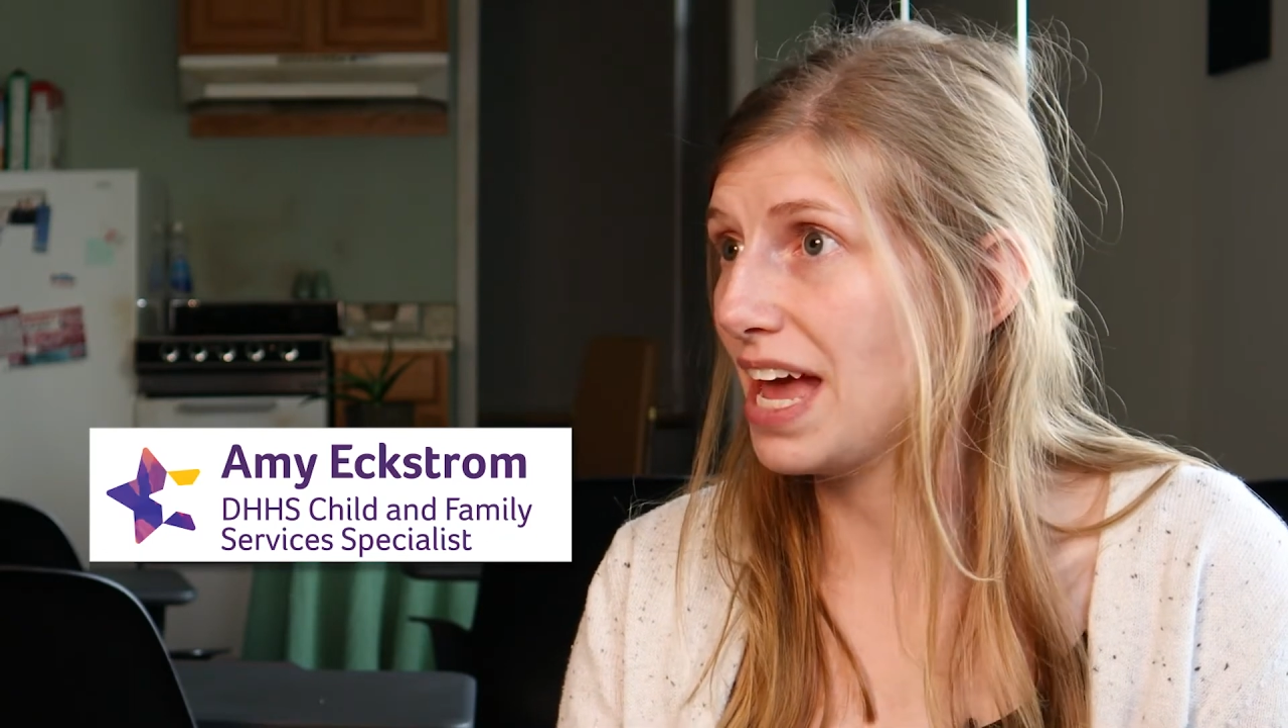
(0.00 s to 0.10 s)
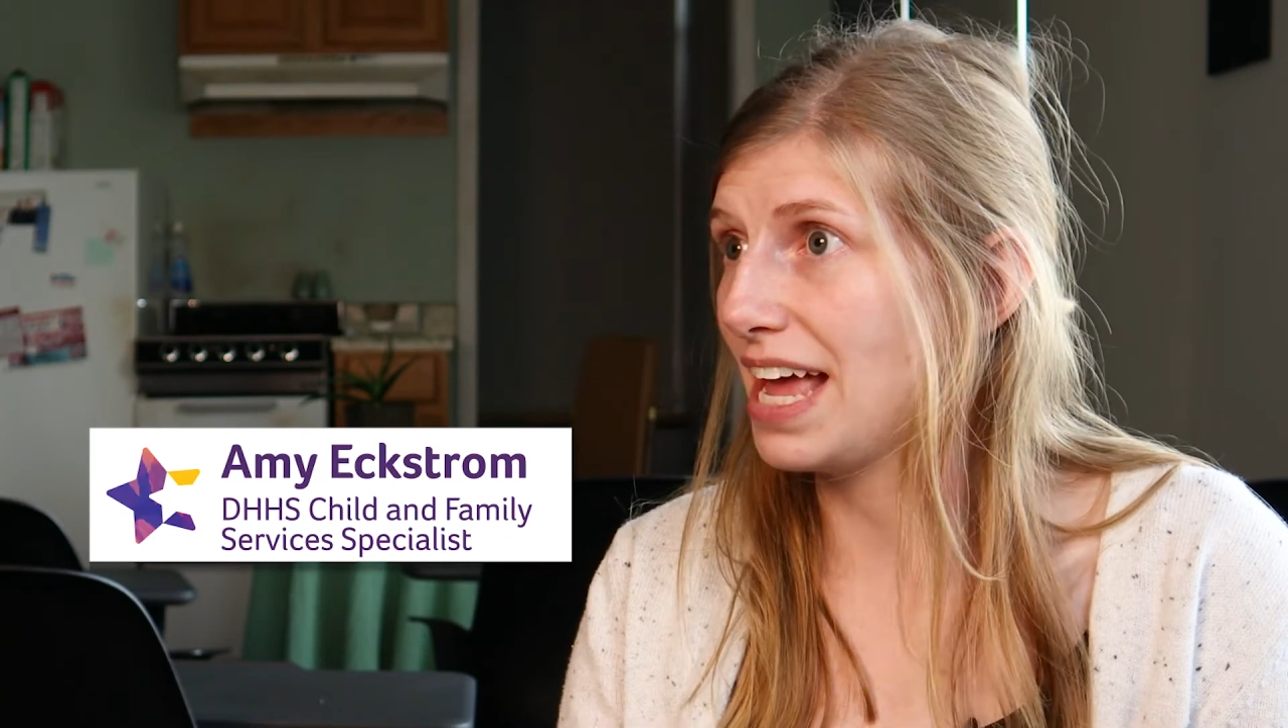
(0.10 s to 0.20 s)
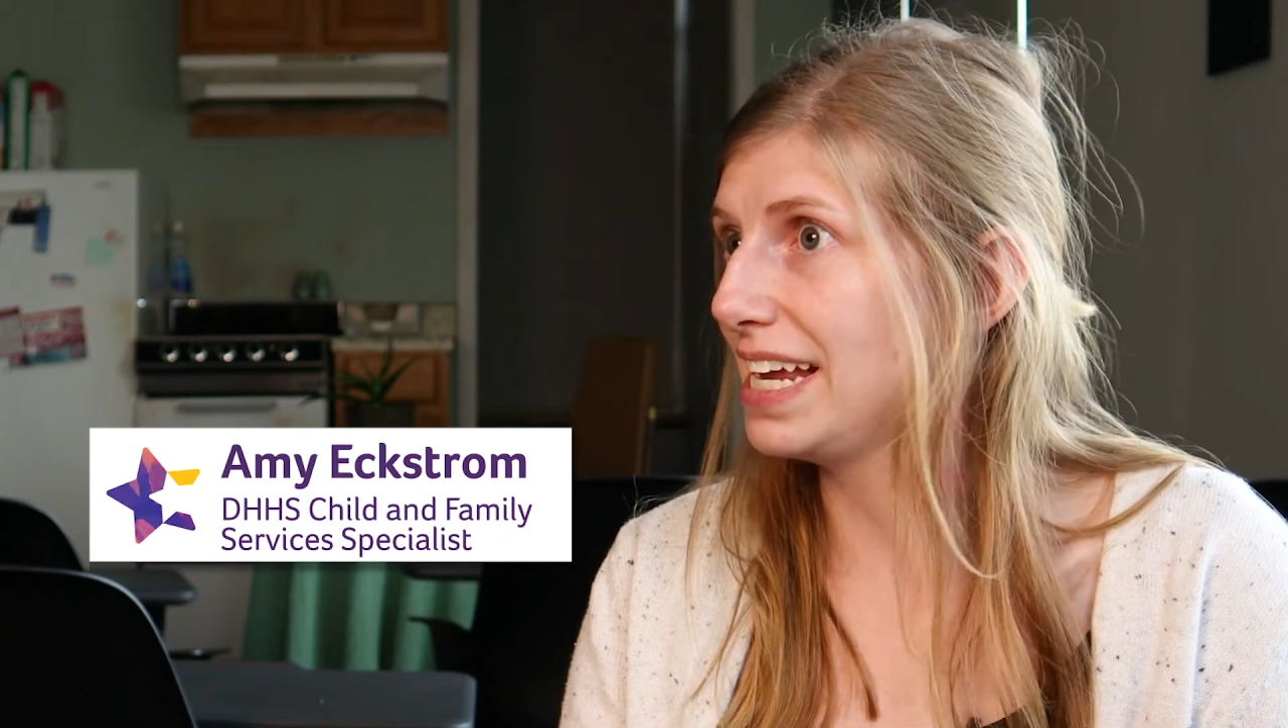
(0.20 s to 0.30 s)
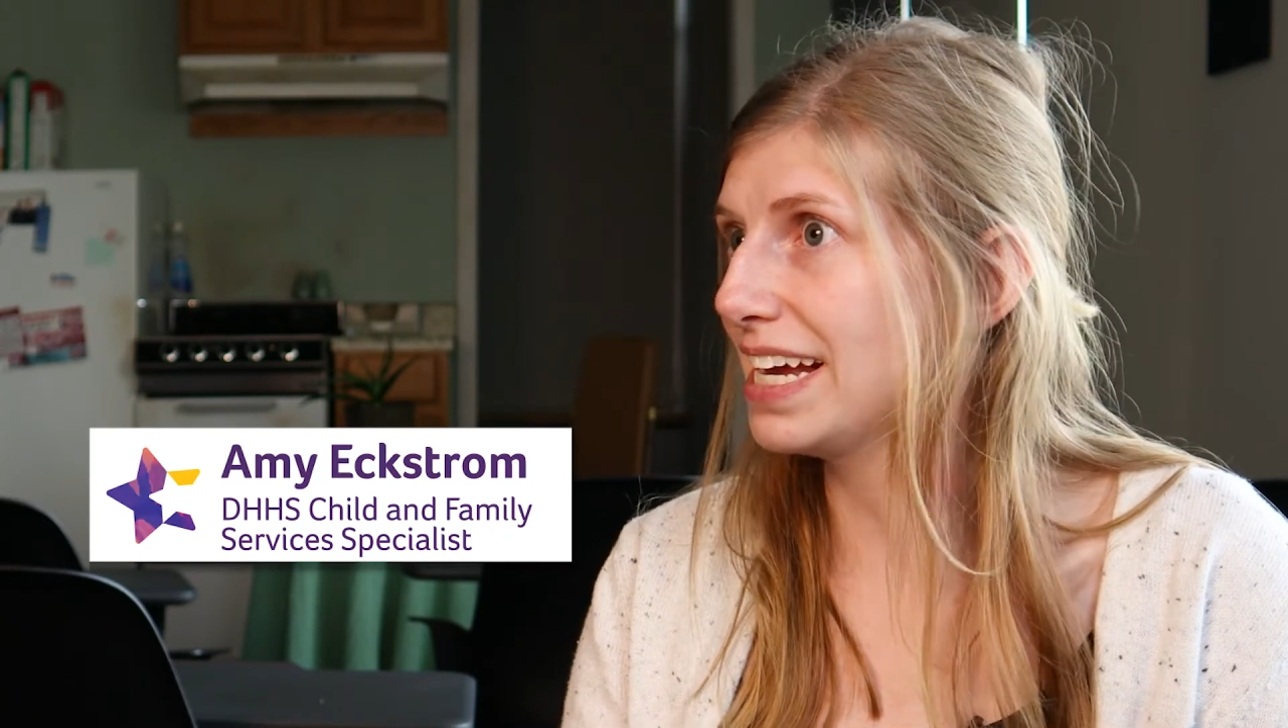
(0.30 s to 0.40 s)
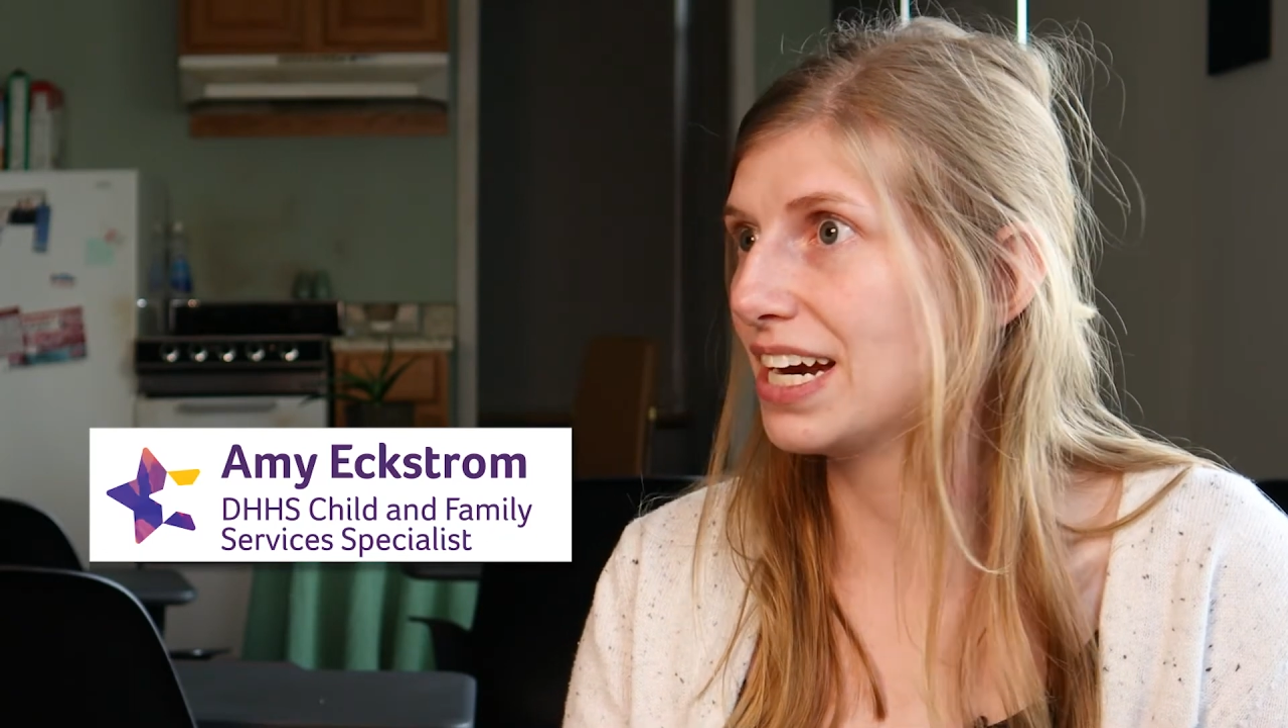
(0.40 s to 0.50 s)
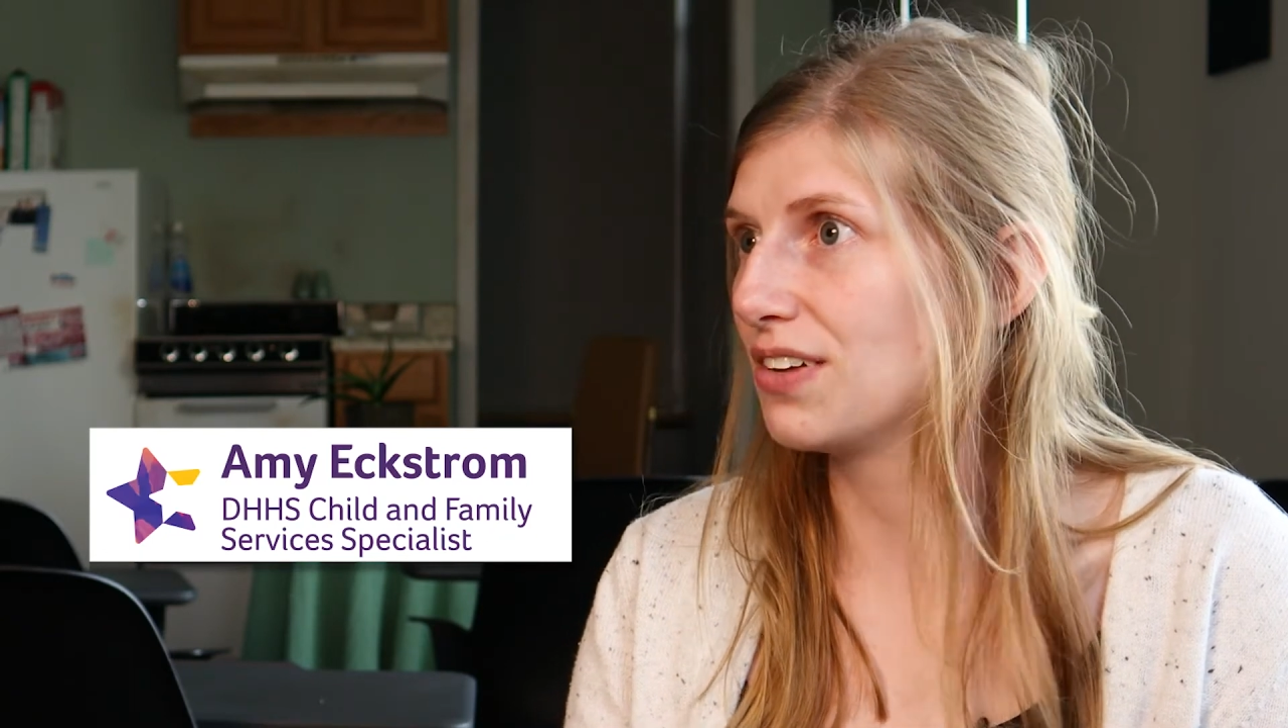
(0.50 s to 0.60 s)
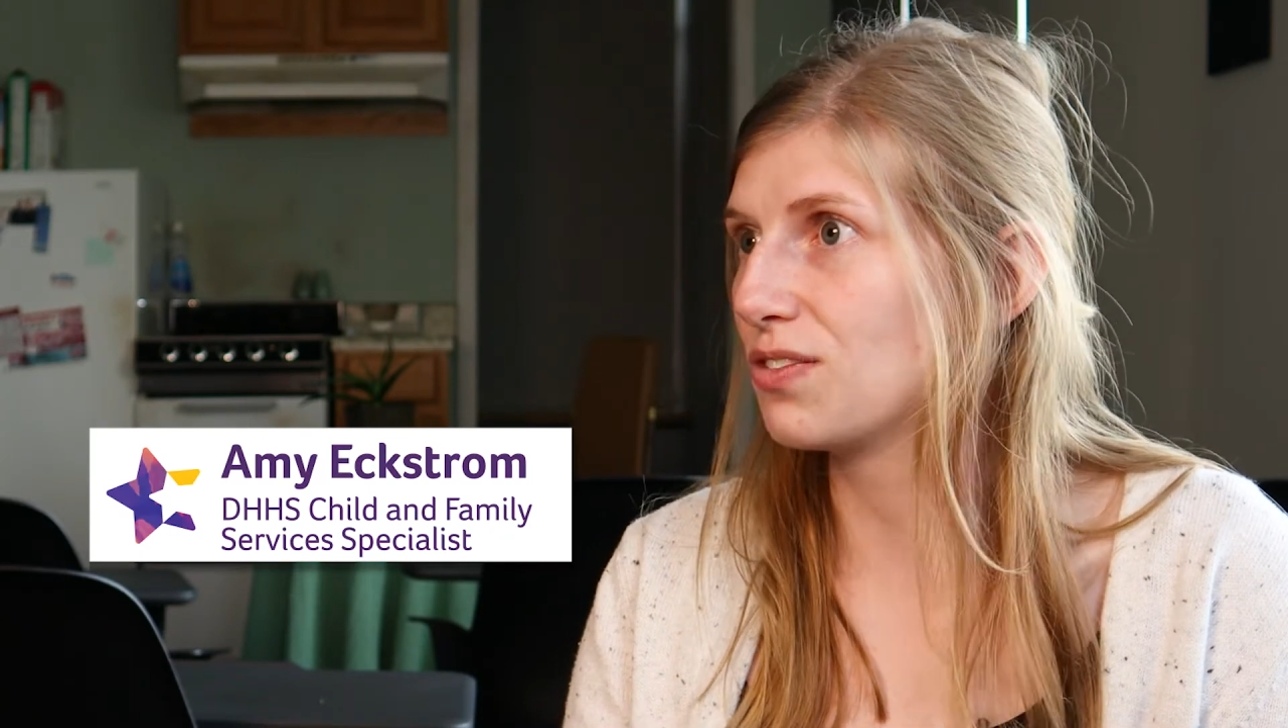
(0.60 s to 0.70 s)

any kind